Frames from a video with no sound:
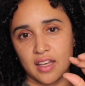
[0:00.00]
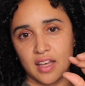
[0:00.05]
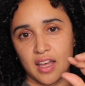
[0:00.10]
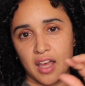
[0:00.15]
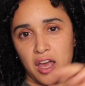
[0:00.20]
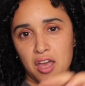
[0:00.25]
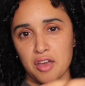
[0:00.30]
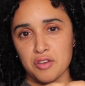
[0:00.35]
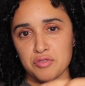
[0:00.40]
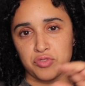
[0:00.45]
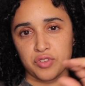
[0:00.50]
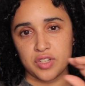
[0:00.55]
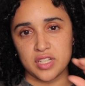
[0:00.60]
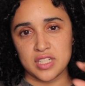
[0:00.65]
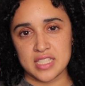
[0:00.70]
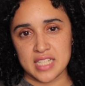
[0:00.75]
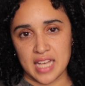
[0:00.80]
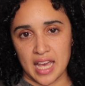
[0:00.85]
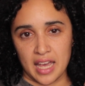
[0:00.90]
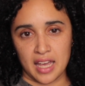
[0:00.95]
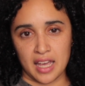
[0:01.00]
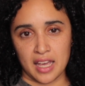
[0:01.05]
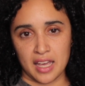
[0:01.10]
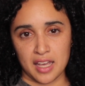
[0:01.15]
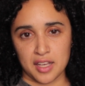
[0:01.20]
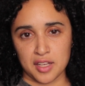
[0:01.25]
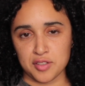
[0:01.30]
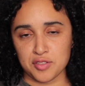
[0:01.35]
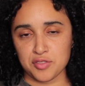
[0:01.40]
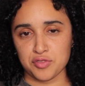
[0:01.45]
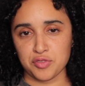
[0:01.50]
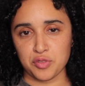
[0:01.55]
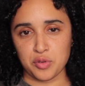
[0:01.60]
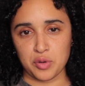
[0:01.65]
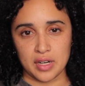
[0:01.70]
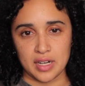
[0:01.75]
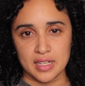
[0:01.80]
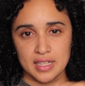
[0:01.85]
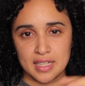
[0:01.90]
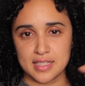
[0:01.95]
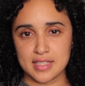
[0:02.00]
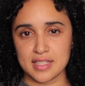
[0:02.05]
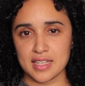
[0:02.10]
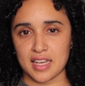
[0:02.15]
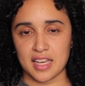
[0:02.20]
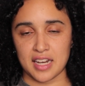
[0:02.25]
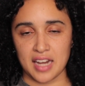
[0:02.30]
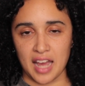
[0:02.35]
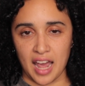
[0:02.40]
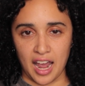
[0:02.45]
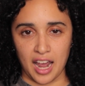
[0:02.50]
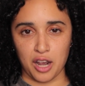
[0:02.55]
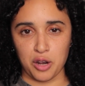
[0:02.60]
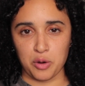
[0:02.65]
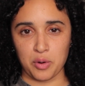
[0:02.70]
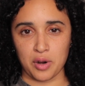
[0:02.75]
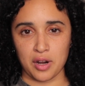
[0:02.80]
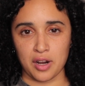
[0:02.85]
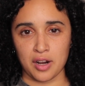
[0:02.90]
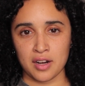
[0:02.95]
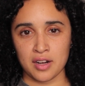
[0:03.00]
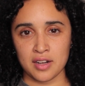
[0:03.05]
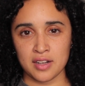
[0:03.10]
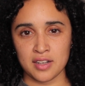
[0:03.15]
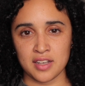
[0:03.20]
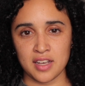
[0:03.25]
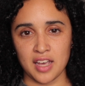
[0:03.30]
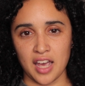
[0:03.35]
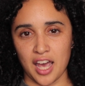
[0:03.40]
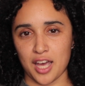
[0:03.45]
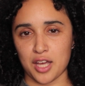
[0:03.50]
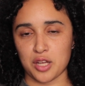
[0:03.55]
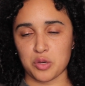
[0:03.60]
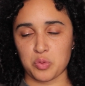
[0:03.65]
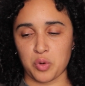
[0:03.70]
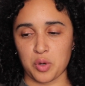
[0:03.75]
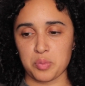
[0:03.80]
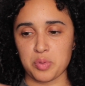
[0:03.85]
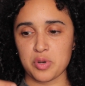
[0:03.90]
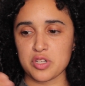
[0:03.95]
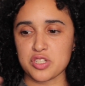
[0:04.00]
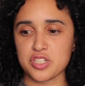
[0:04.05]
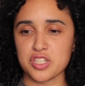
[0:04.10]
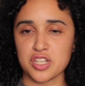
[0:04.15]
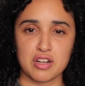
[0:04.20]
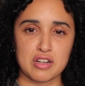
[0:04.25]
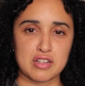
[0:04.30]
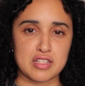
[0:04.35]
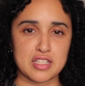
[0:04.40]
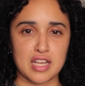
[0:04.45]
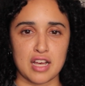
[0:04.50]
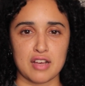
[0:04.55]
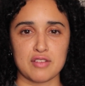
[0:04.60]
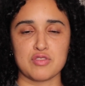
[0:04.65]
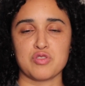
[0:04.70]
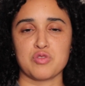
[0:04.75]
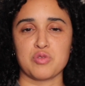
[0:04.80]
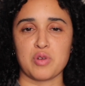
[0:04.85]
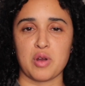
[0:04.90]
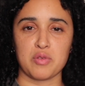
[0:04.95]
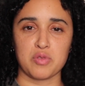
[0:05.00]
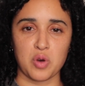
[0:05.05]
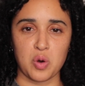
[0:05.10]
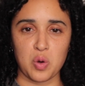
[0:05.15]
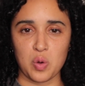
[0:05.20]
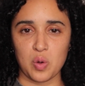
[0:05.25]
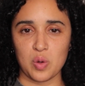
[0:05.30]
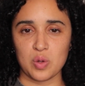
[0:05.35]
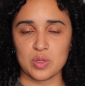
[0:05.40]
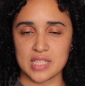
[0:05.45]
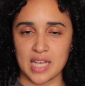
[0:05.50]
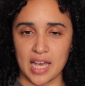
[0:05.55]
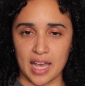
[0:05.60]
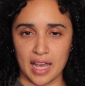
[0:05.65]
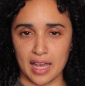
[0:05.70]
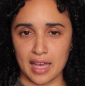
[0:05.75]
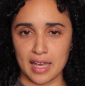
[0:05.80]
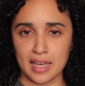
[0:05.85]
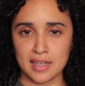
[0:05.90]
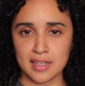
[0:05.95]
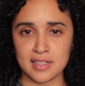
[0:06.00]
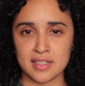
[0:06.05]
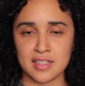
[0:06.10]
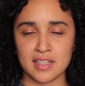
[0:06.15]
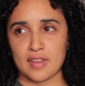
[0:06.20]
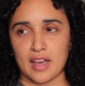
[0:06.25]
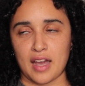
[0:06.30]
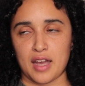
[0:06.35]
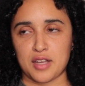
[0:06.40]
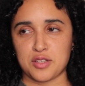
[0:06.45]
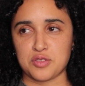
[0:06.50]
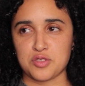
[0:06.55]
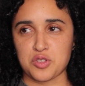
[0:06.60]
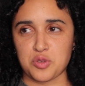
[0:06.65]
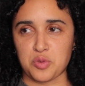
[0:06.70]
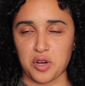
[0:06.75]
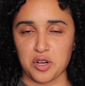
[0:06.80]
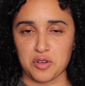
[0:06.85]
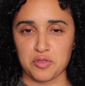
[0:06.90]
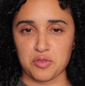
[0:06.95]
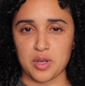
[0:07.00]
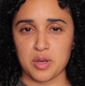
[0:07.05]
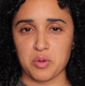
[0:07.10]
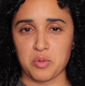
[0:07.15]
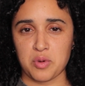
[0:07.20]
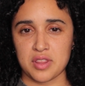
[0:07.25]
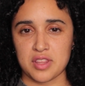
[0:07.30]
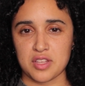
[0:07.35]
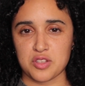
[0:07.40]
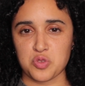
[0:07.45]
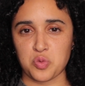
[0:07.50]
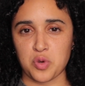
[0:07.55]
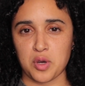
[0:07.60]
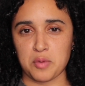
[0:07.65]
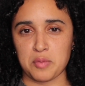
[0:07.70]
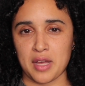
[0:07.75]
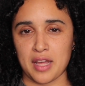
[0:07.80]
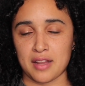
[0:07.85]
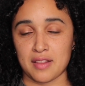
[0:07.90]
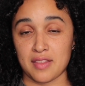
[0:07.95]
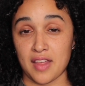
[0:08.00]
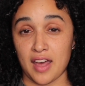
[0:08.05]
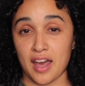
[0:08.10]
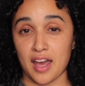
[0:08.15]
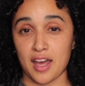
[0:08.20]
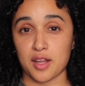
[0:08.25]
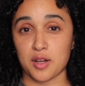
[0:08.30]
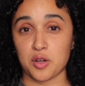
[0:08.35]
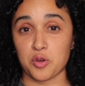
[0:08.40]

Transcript: every day for, let's say, an hour, and we're pushing ourselves throughout the whole day, I used to work with this woman that